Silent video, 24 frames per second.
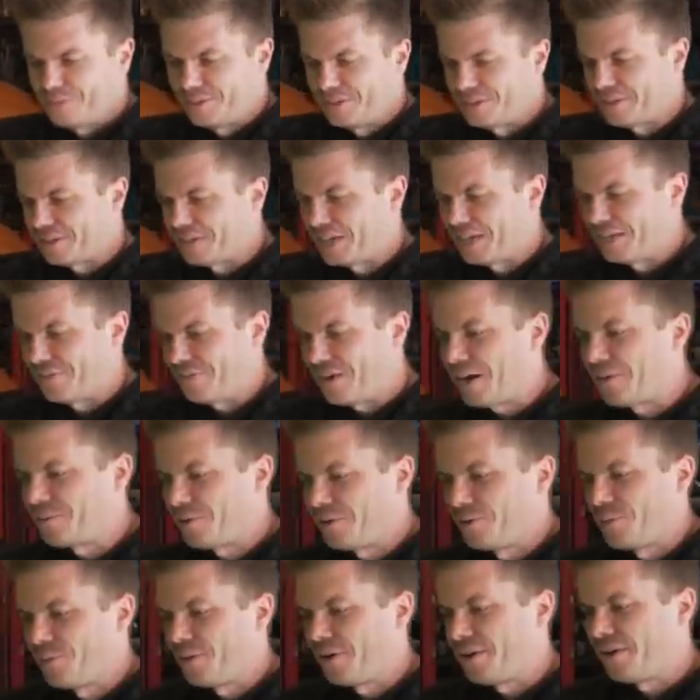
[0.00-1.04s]
We're not going to give up.
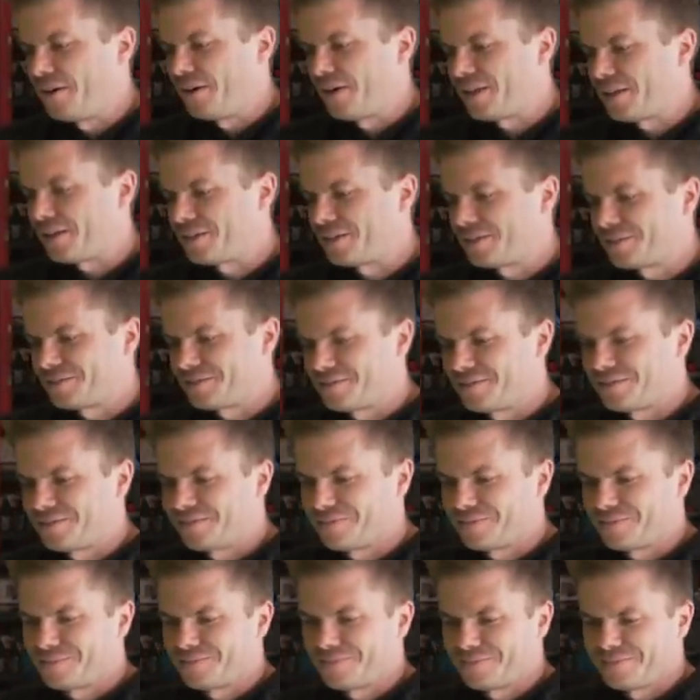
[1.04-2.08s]
One but right now, another. we're just going to
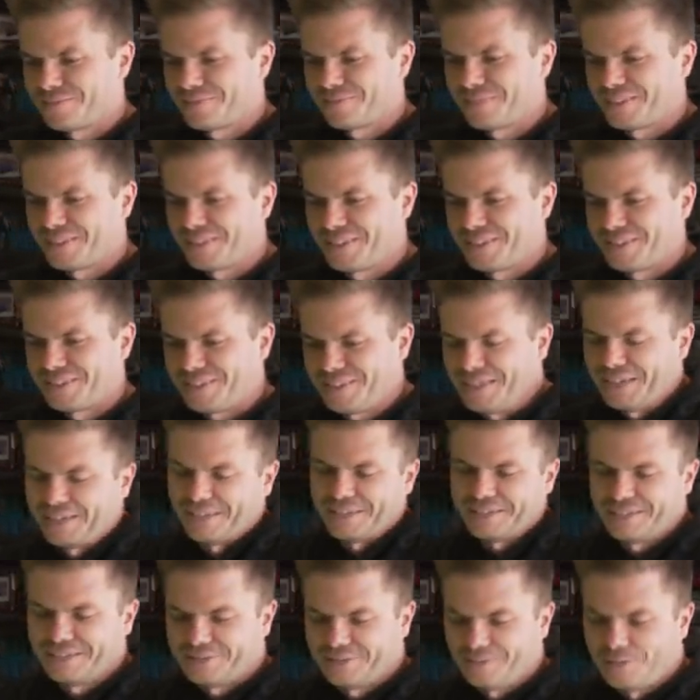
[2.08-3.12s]
give up for today. Yeah.
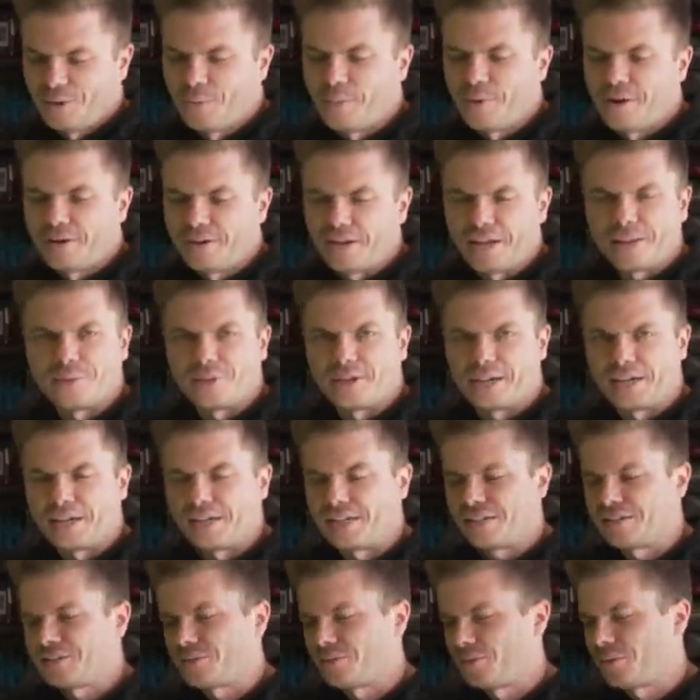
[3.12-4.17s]
One way or another, we're going to
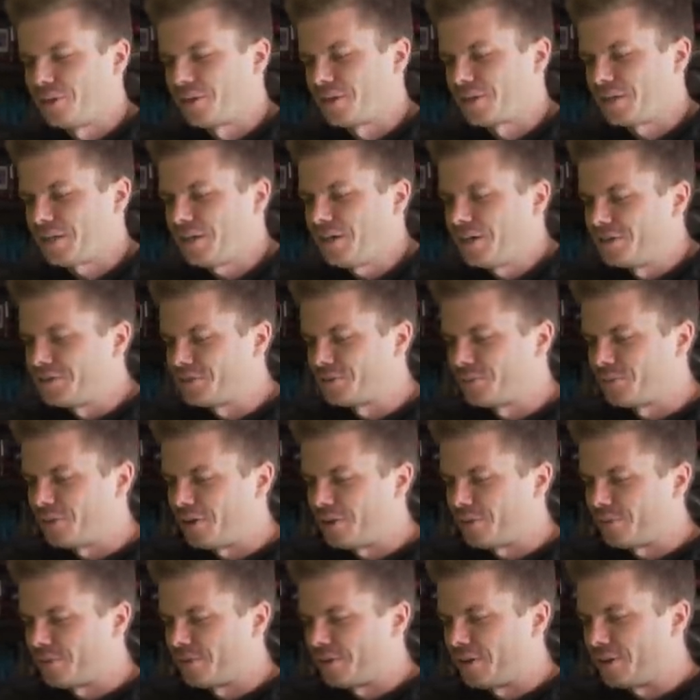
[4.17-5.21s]
get this to work. The only reason
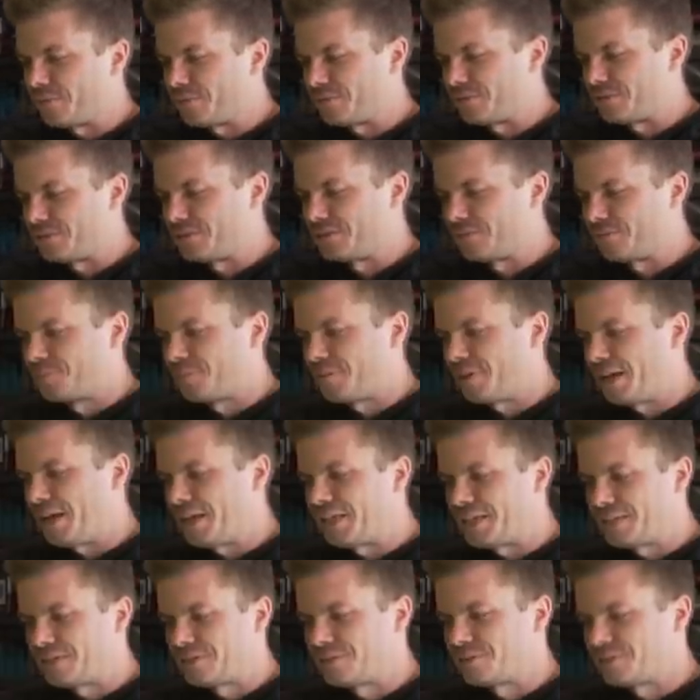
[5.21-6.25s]
why we're not still
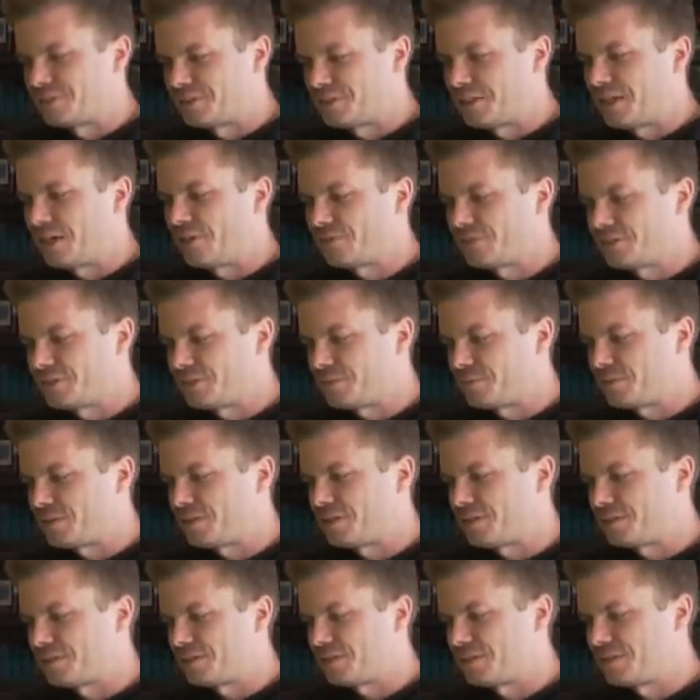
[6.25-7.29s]
playing with stuff is
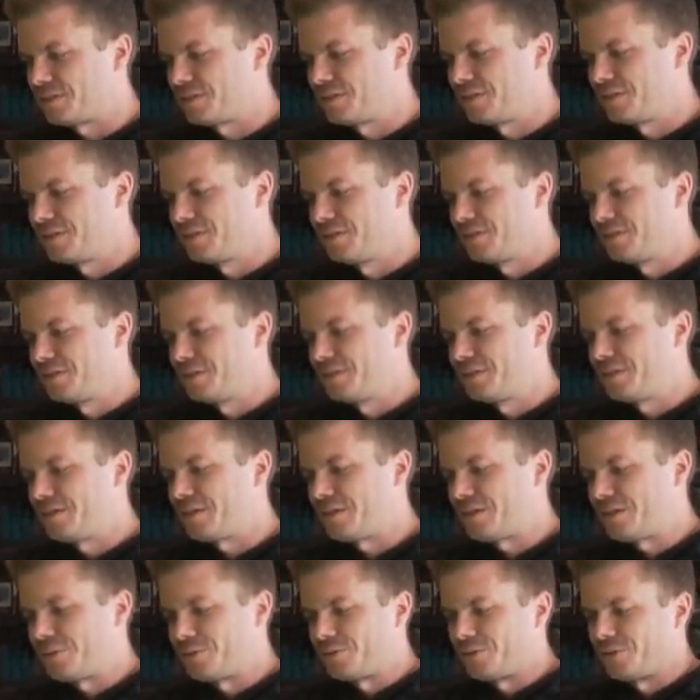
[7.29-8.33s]
because
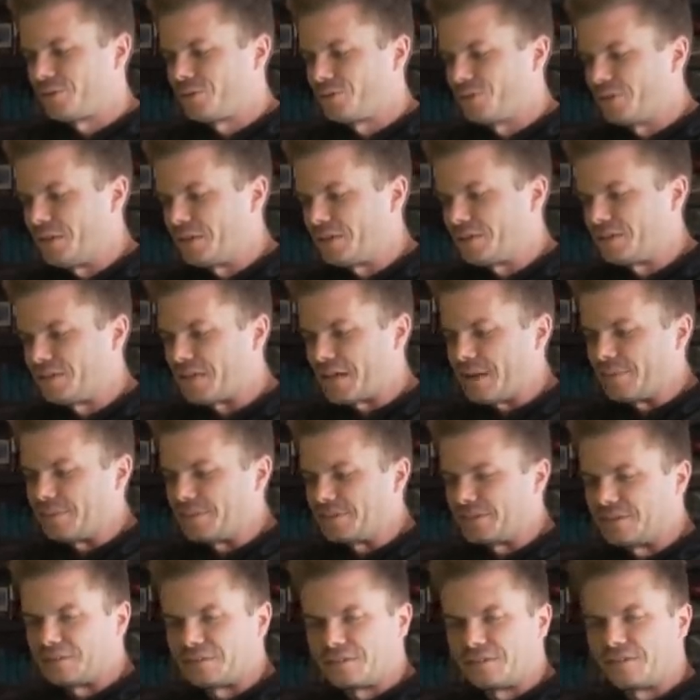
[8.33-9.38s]
I don't want to do anything to
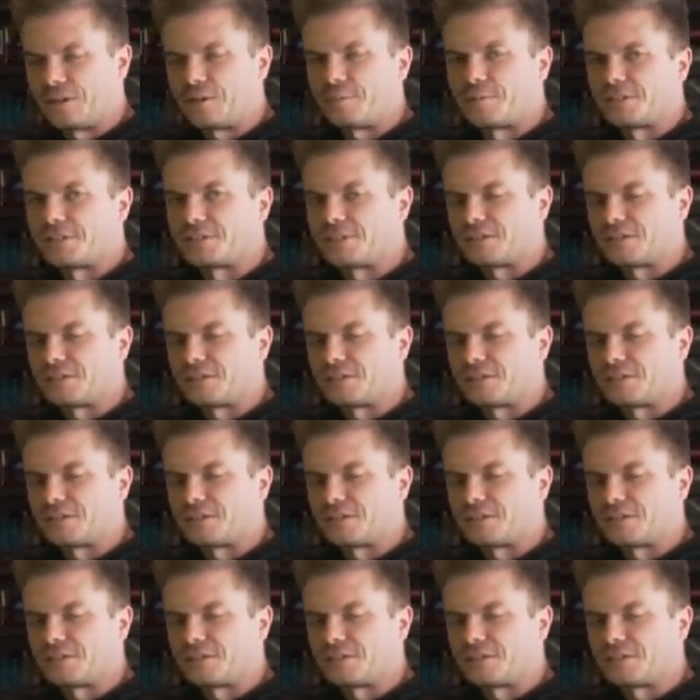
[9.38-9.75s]
damage the sniper.